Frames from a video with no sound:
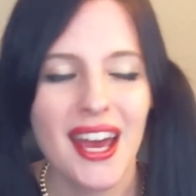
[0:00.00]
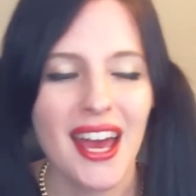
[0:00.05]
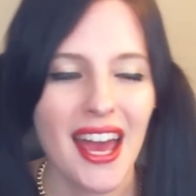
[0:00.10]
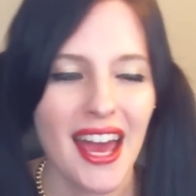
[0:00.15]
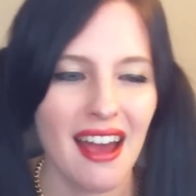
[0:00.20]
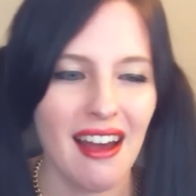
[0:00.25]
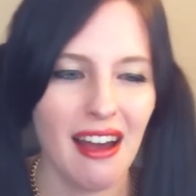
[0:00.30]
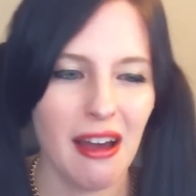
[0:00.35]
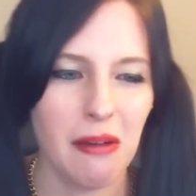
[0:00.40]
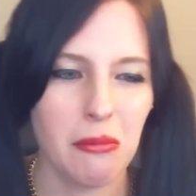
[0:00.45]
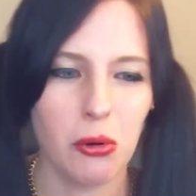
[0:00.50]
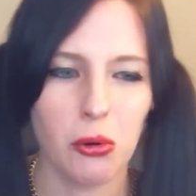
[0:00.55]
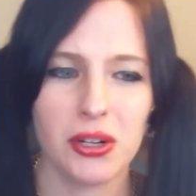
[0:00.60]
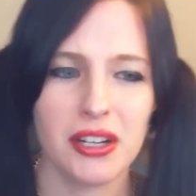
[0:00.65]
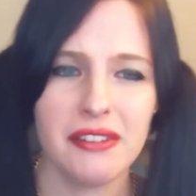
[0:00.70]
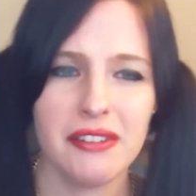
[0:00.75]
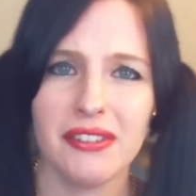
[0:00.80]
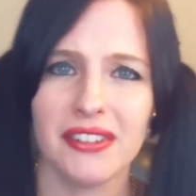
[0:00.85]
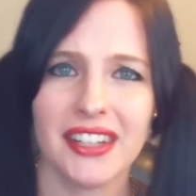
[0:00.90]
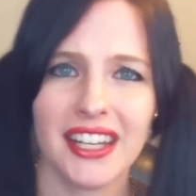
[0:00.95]
or
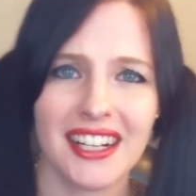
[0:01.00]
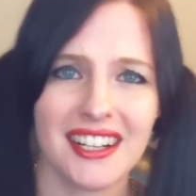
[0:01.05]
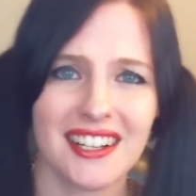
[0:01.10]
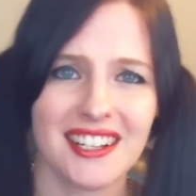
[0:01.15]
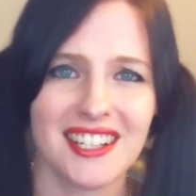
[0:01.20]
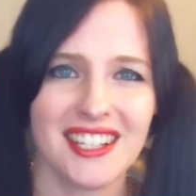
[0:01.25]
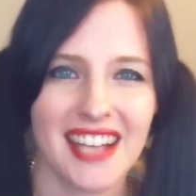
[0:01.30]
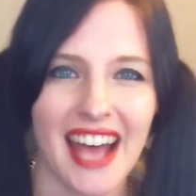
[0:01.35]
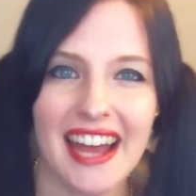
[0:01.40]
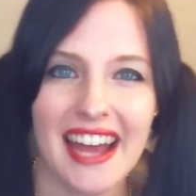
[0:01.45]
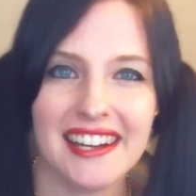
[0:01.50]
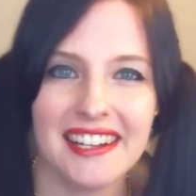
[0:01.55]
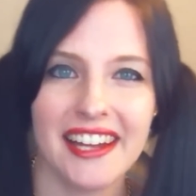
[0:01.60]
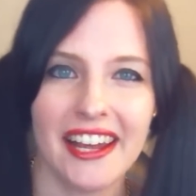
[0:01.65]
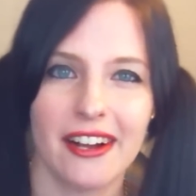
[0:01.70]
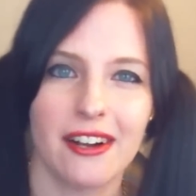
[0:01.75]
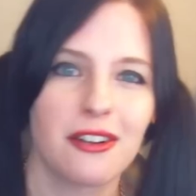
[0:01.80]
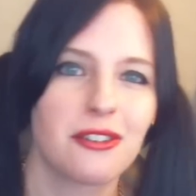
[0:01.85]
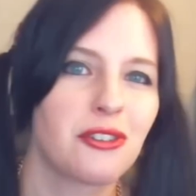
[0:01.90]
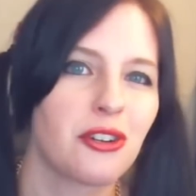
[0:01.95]
even like a side
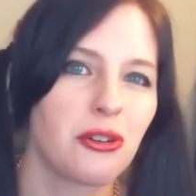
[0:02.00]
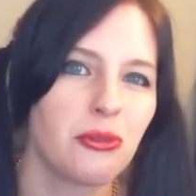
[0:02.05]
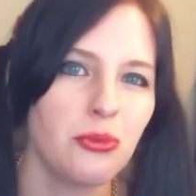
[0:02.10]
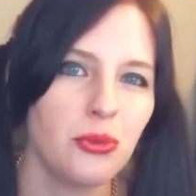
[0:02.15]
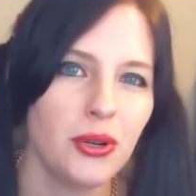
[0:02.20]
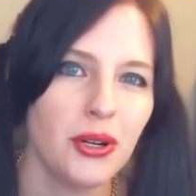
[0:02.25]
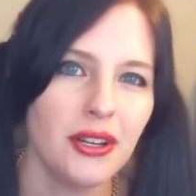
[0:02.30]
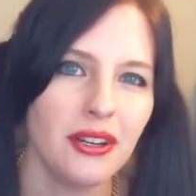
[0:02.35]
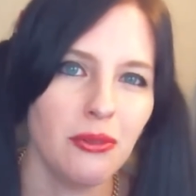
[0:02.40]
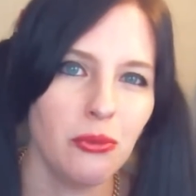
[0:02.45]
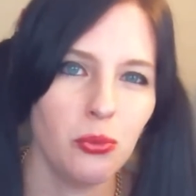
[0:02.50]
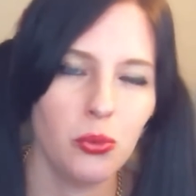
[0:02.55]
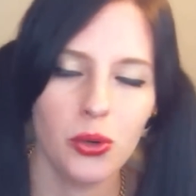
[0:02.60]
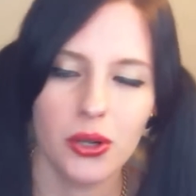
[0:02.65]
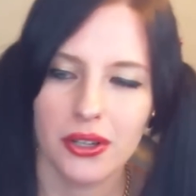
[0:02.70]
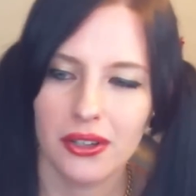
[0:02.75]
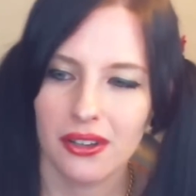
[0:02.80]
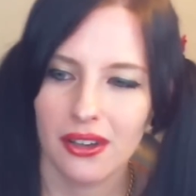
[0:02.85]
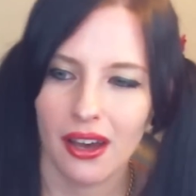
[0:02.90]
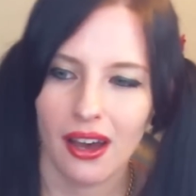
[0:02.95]
character
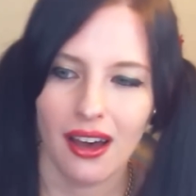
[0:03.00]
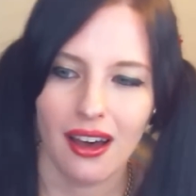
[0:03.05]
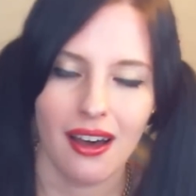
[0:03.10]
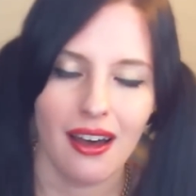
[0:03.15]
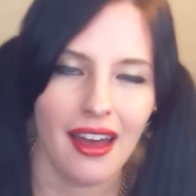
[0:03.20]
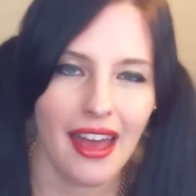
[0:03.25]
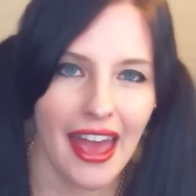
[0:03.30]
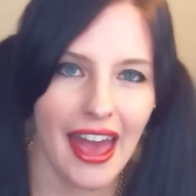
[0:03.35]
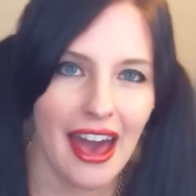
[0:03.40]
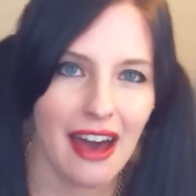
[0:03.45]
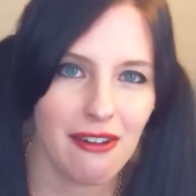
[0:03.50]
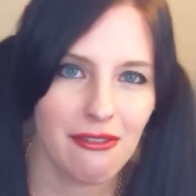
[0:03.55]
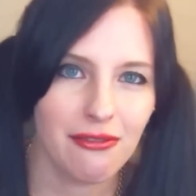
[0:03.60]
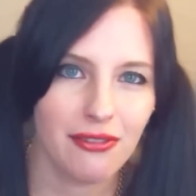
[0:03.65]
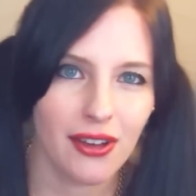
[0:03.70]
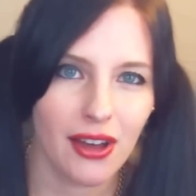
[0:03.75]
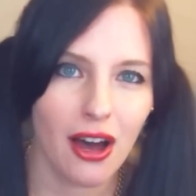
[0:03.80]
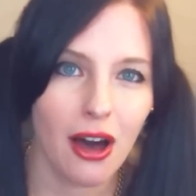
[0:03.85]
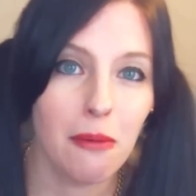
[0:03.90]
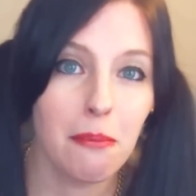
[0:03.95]
would
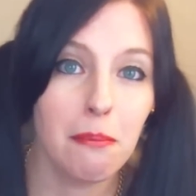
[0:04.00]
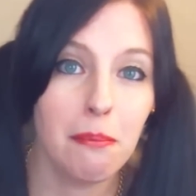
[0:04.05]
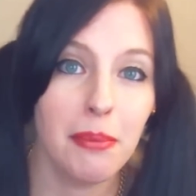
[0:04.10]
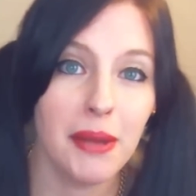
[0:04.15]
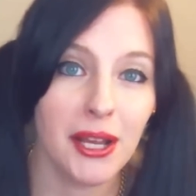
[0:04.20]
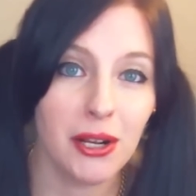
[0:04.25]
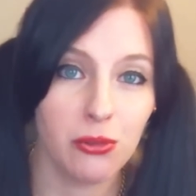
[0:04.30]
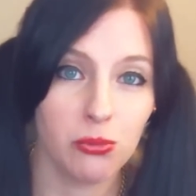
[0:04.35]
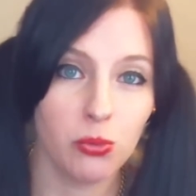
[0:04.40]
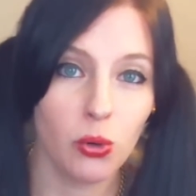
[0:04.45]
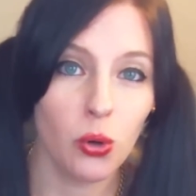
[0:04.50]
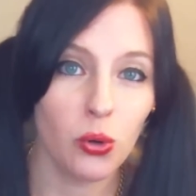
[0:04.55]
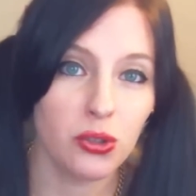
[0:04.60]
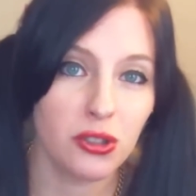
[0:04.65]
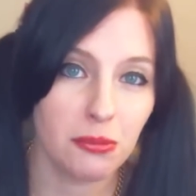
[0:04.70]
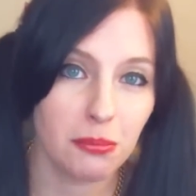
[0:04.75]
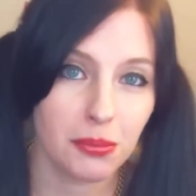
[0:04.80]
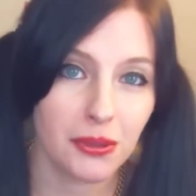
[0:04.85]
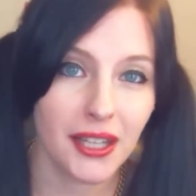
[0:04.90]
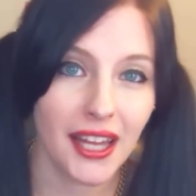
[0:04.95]
have a big role
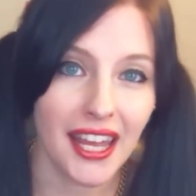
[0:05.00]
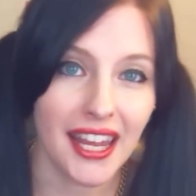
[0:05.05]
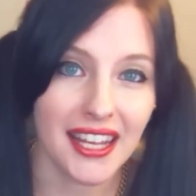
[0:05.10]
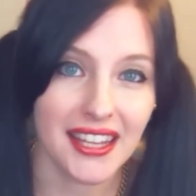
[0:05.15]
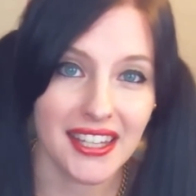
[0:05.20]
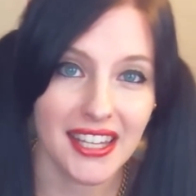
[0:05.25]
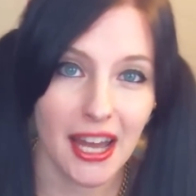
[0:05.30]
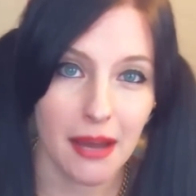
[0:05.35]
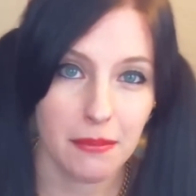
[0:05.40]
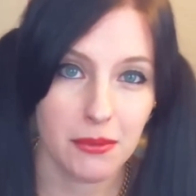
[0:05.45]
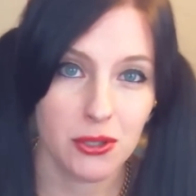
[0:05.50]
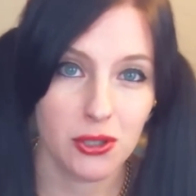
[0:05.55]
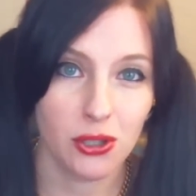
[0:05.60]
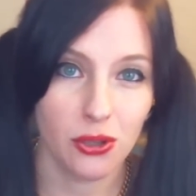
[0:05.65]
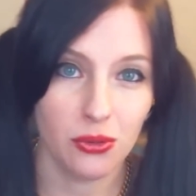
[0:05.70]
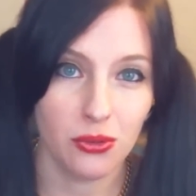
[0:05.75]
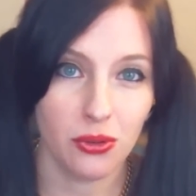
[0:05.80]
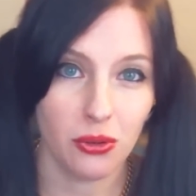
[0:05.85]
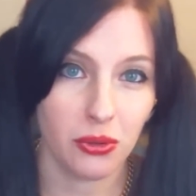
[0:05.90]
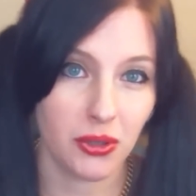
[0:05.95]
to play in the
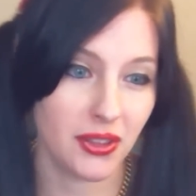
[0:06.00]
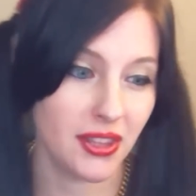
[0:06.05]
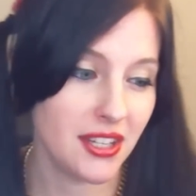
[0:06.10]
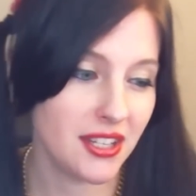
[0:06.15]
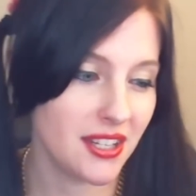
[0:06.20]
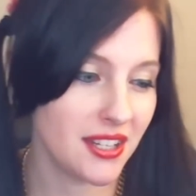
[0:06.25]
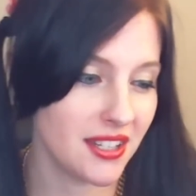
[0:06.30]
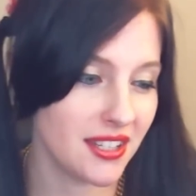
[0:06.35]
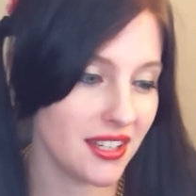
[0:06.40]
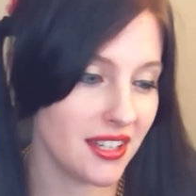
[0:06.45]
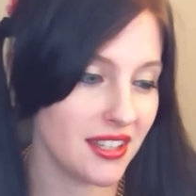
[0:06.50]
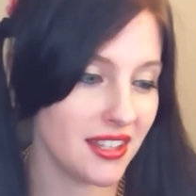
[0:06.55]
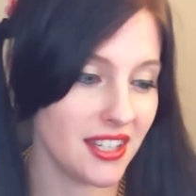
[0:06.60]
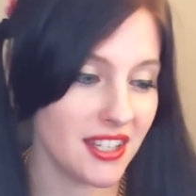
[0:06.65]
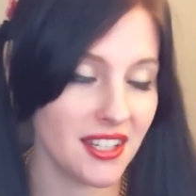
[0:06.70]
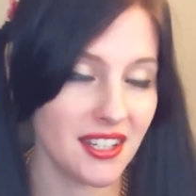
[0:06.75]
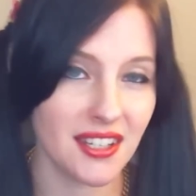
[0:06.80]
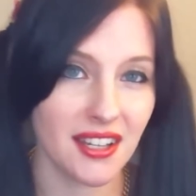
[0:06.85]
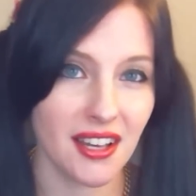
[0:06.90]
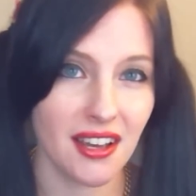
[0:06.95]
episode. This is
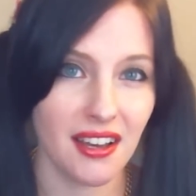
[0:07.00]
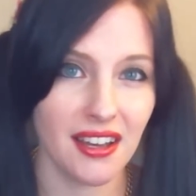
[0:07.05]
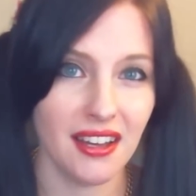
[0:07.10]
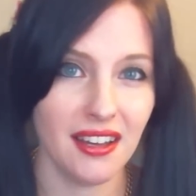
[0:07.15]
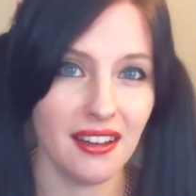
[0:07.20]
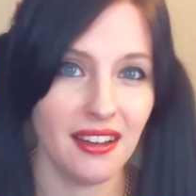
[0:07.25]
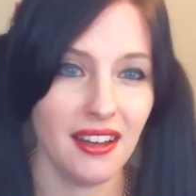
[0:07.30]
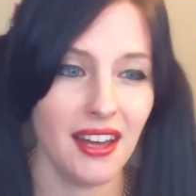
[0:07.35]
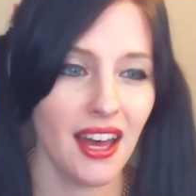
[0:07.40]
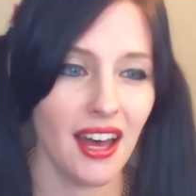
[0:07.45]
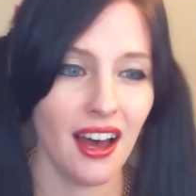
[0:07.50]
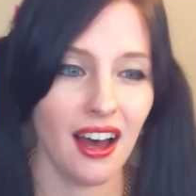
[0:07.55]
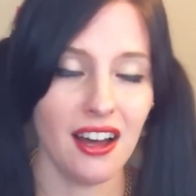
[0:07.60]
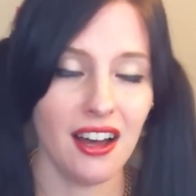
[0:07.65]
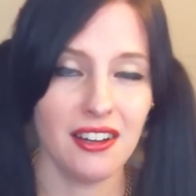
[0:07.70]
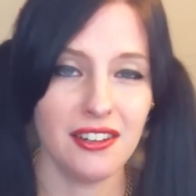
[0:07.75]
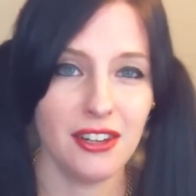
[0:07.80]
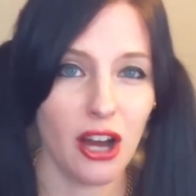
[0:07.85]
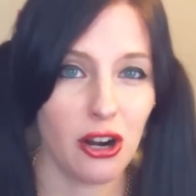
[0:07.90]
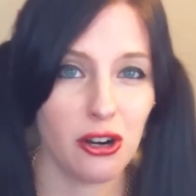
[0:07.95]
a
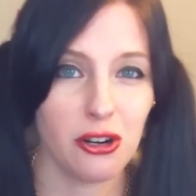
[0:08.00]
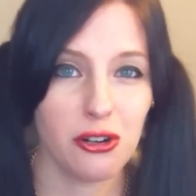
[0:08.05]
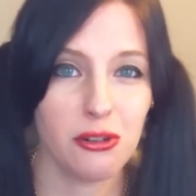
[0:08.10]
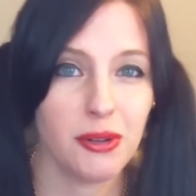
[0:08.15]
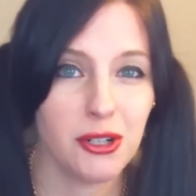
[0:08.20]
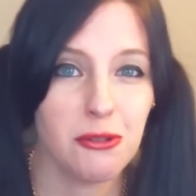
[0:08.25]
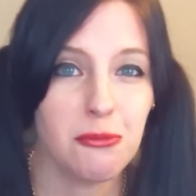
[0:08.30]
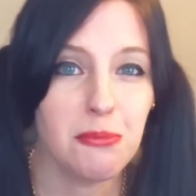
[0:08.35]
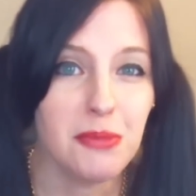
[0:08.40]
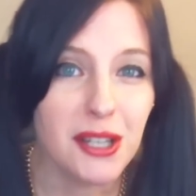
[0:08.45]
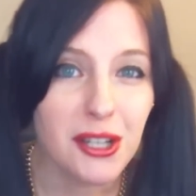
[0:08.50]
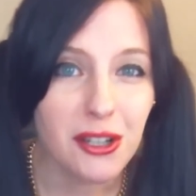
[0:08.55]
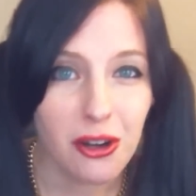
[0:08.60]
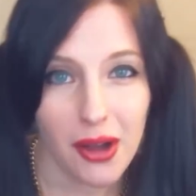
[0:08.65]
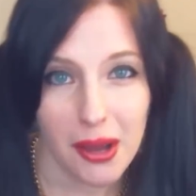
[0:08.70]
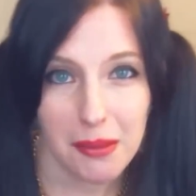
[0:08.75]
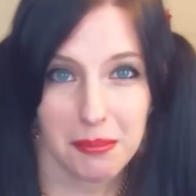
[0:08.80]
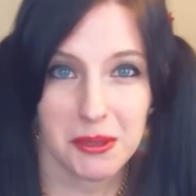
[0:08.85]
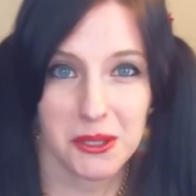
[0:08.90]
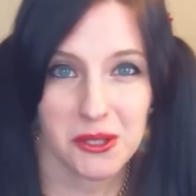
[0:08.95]
Naru and Umino
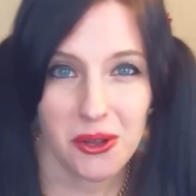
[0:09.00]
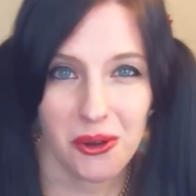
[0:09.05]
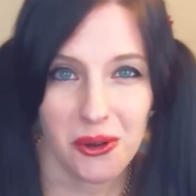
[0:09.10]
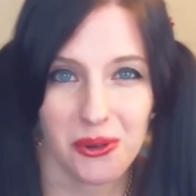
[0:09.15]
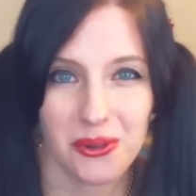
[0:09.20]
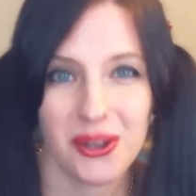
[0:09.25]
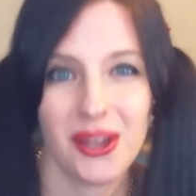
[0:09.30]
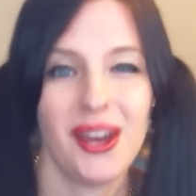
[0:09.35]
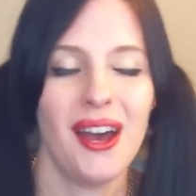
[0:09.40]
episode.